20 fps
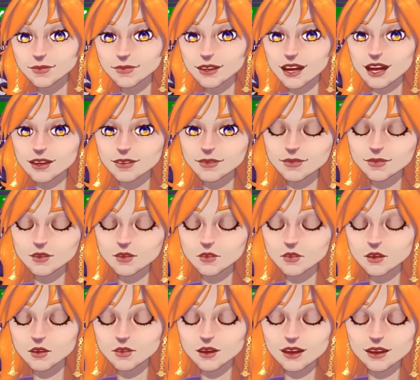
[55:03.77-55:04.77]

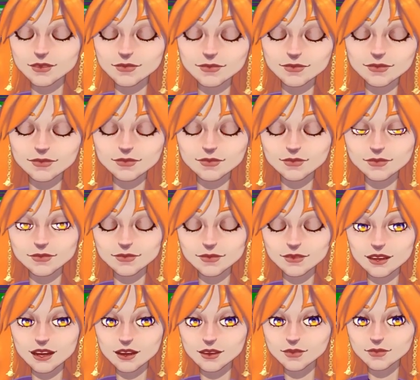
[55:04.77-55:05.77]
I think there's
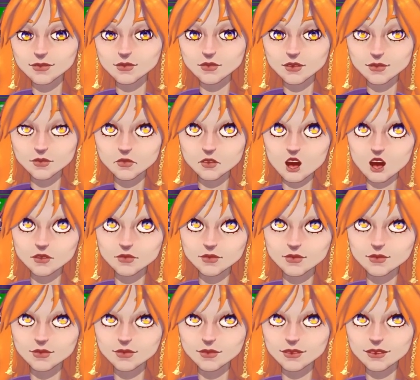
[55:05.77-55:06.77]
a little bit more
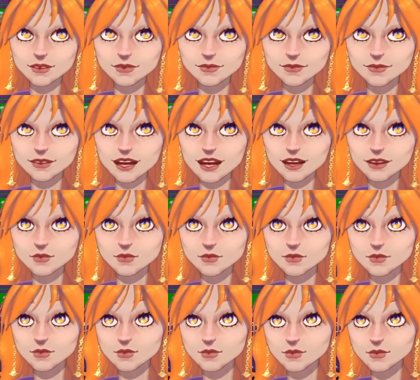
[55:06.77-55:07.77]
to this game,
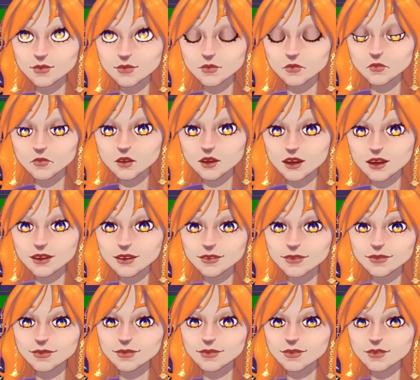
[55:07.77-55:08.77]

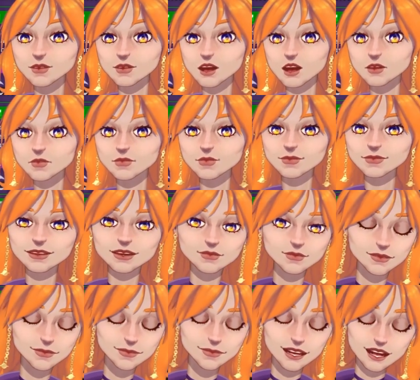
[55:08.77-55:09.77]
but give
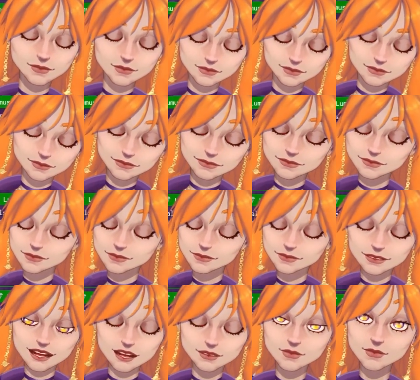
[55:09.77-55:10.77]

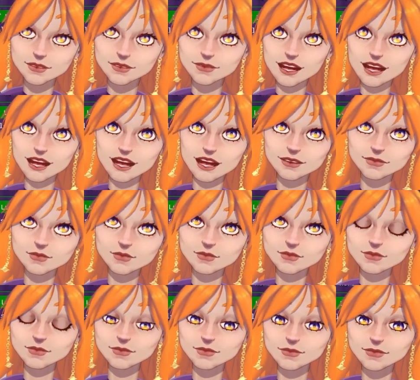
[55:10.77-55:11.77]
it time,
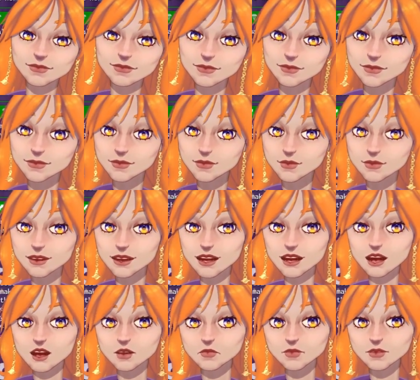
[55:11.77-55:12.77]

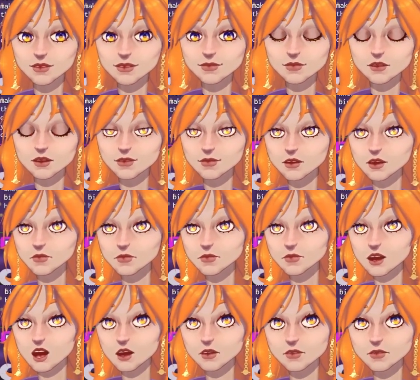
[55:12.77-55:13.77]
because we don't
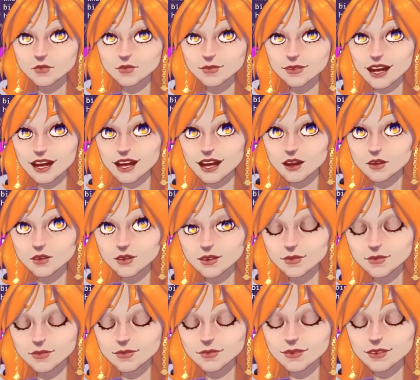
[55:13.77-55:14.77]
know what
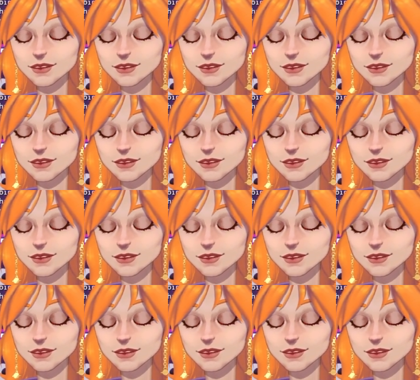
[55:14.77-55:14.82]
happens